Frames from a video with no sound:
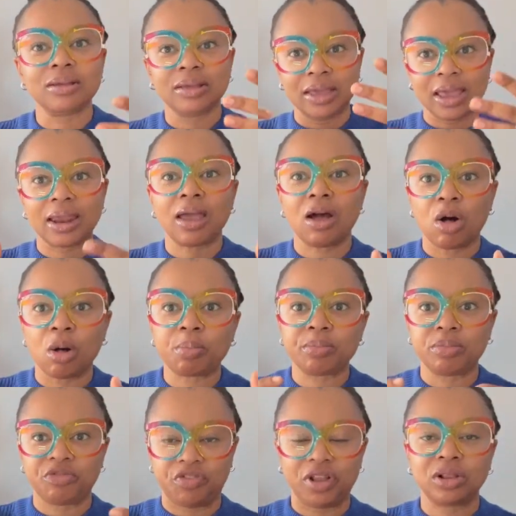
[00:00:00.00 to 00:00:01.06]
get help.
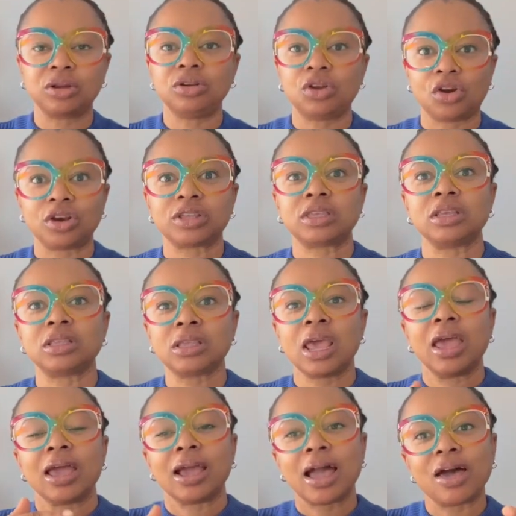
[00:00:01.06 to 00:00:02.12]
Fellow nurses,
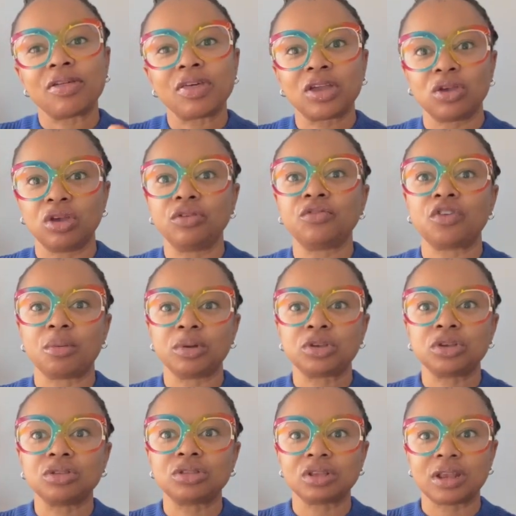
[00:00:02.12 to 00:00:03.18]
gather your
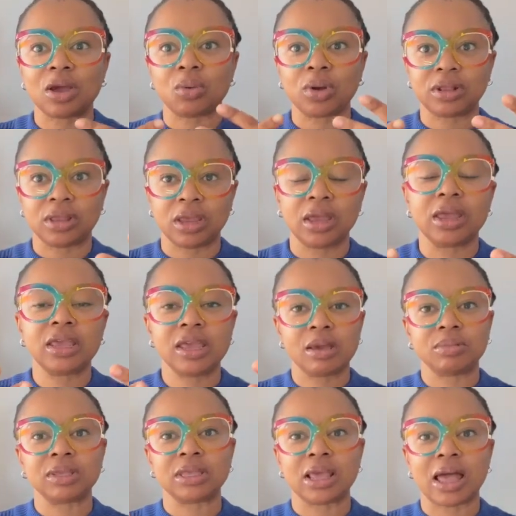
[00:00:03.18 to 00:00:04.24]
information so that when the
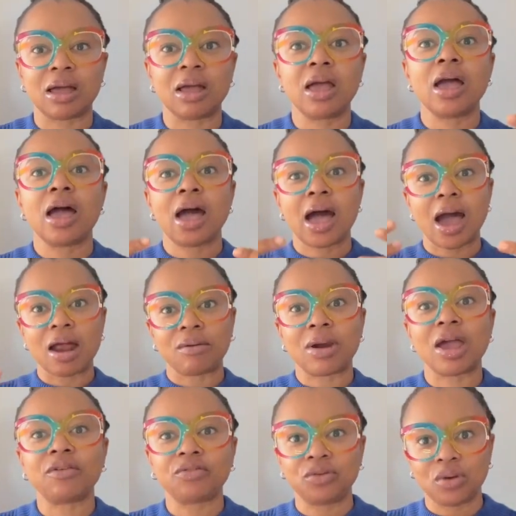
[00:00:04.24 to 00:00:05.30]
EMT
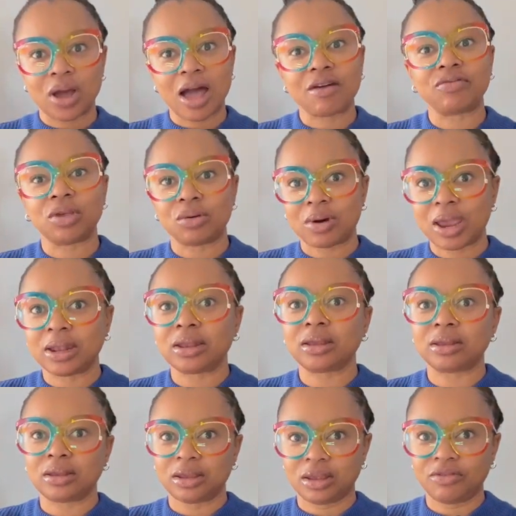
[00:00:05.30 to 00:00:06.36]
arrive, you have the right
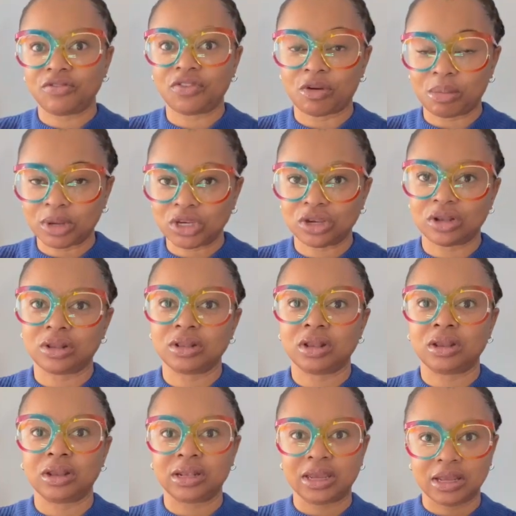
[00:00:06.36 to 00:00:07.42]
information,
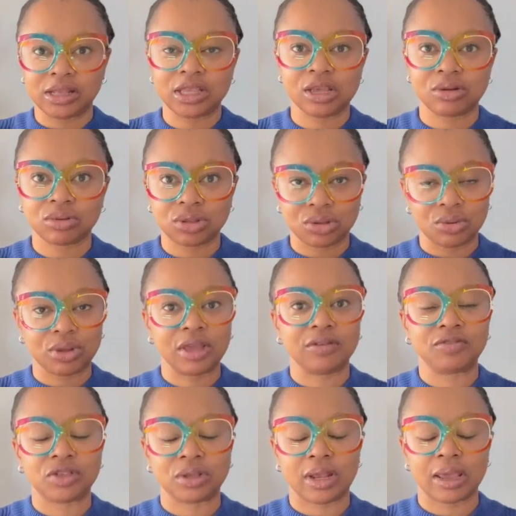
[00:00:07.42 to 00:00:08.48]
the details to give
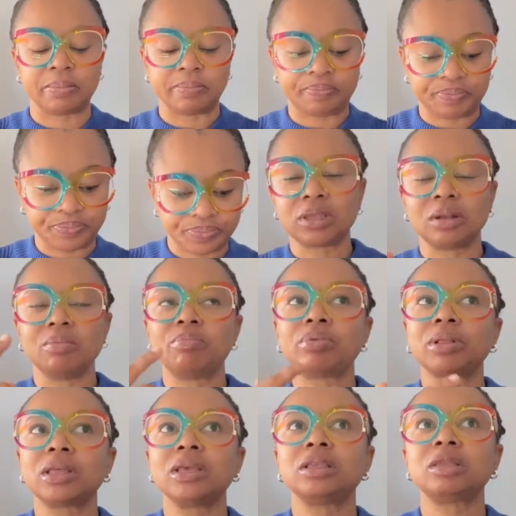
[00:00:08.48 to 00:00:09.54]
to them. And
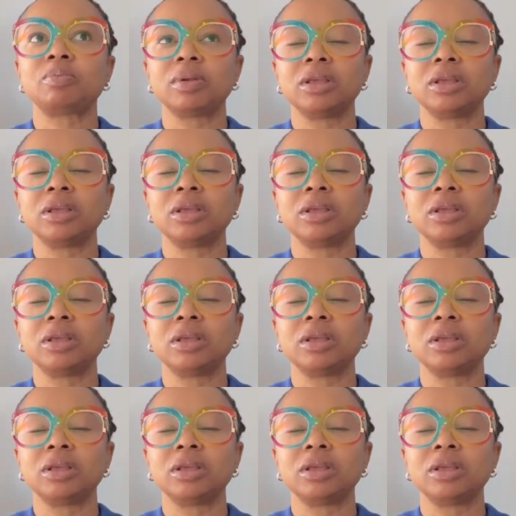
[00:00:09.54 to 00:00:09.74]
please